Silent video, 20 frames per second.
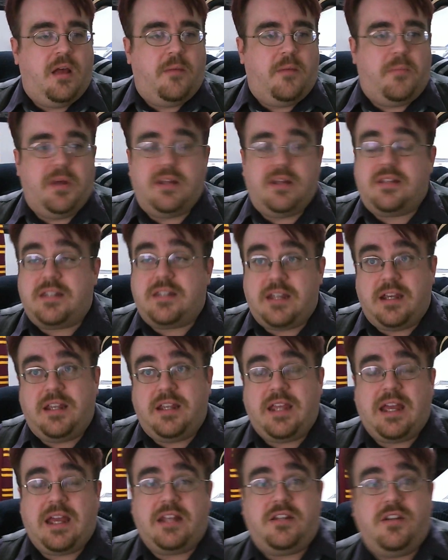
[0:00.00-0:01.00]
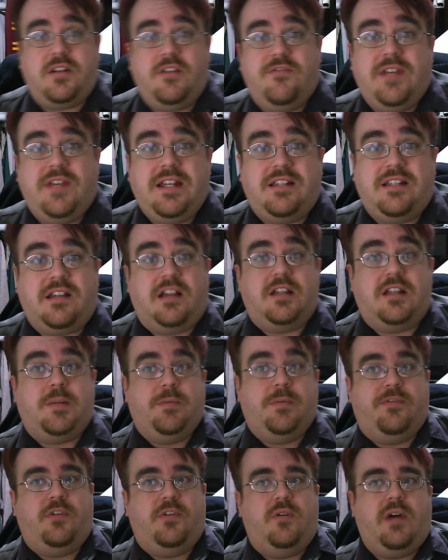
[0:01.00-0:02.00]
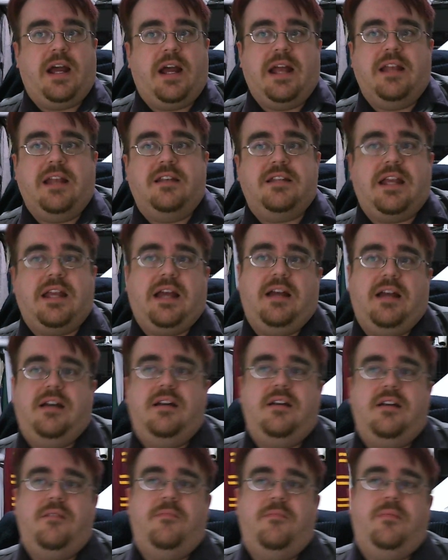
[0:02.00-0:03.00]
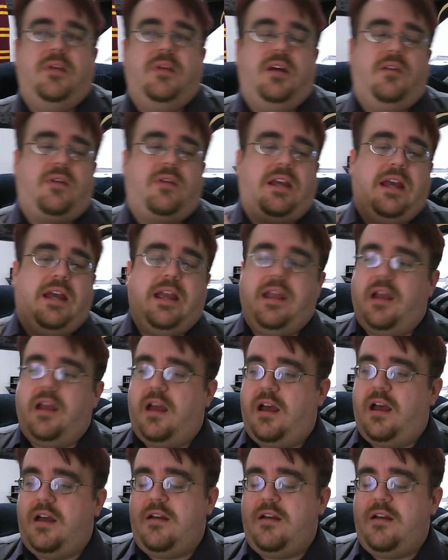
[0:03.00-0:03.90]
But yeah, do your research beforehand. Okay.